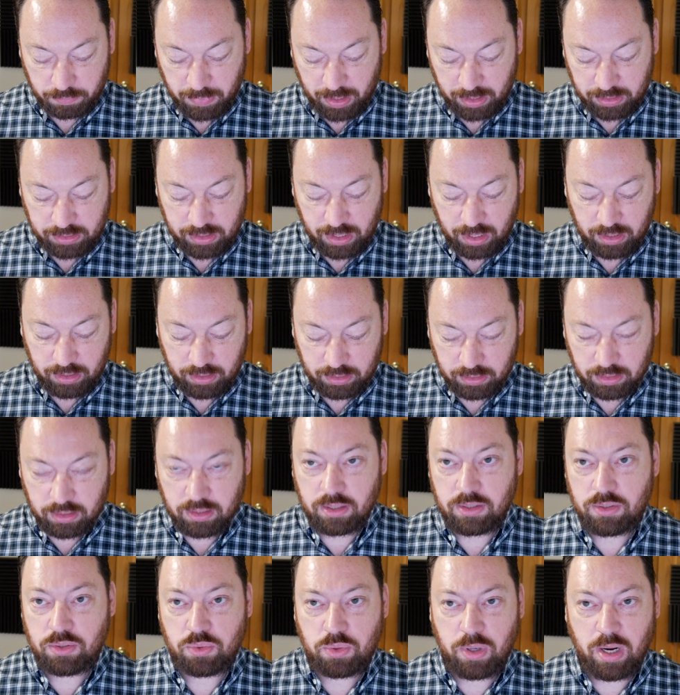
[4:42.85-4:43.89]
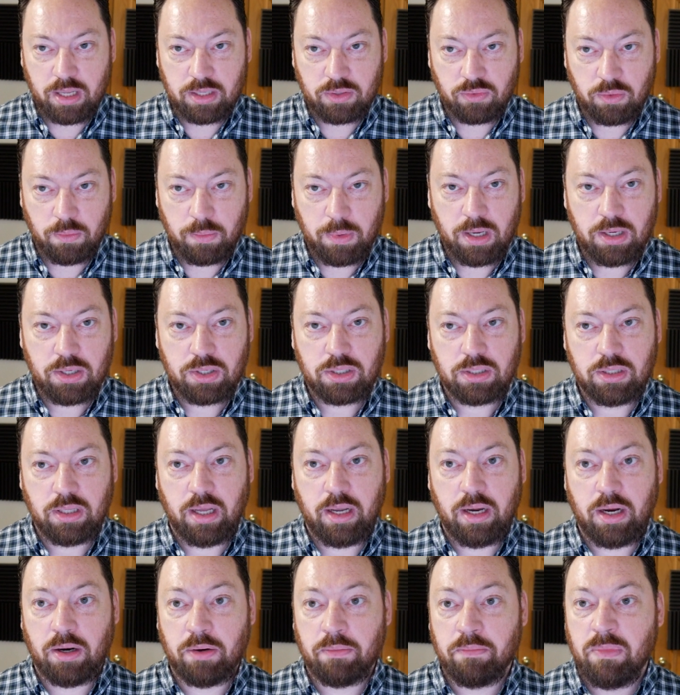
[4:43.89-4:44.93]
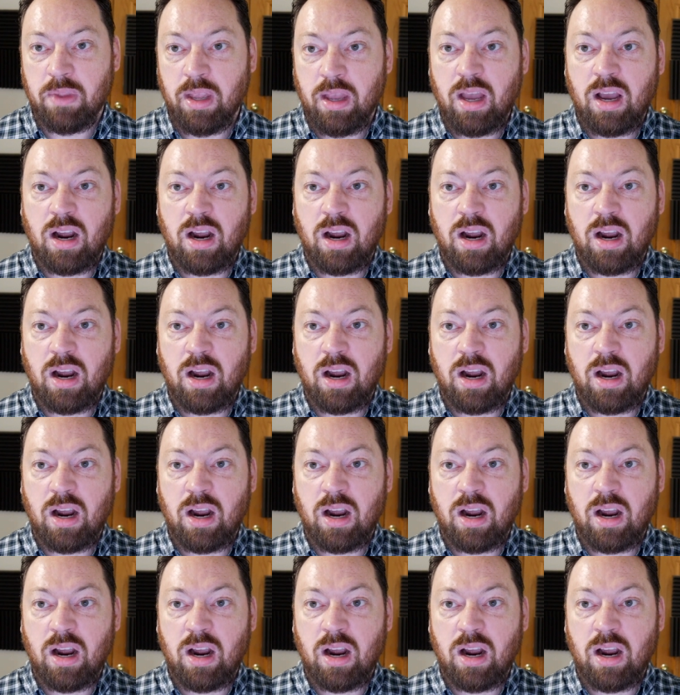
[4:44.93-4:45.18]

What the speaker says: maintaining this transformation layer